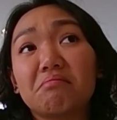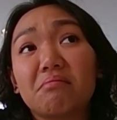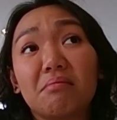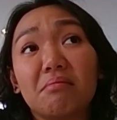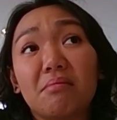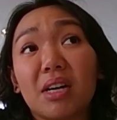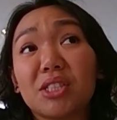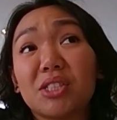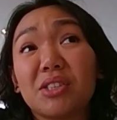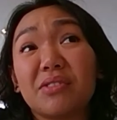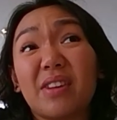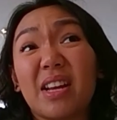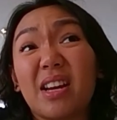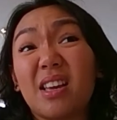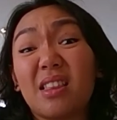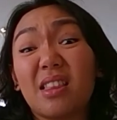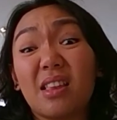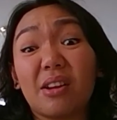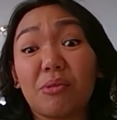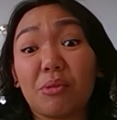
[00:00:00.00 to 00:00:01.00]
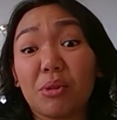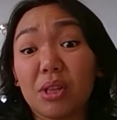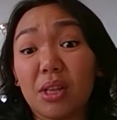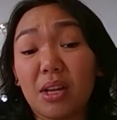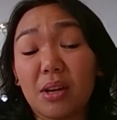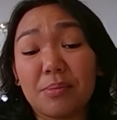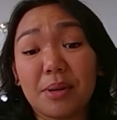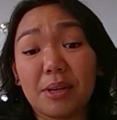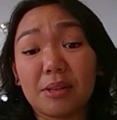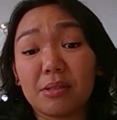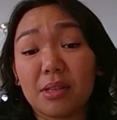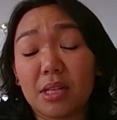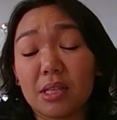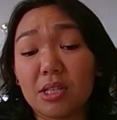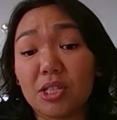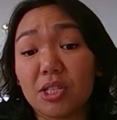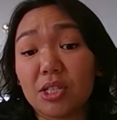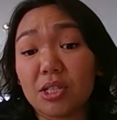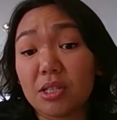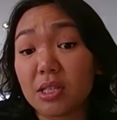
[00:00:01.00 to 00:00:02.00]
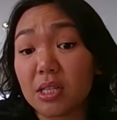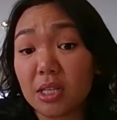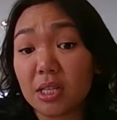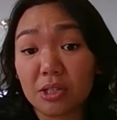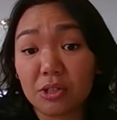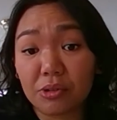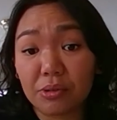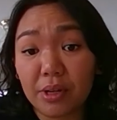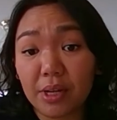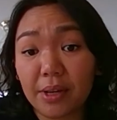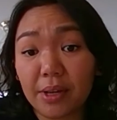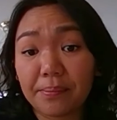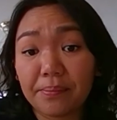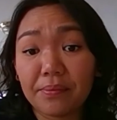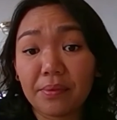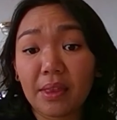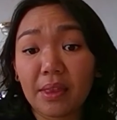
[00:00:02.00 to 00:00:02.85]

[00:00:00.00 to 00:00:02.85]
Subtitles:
much of anything really about Indigenous history.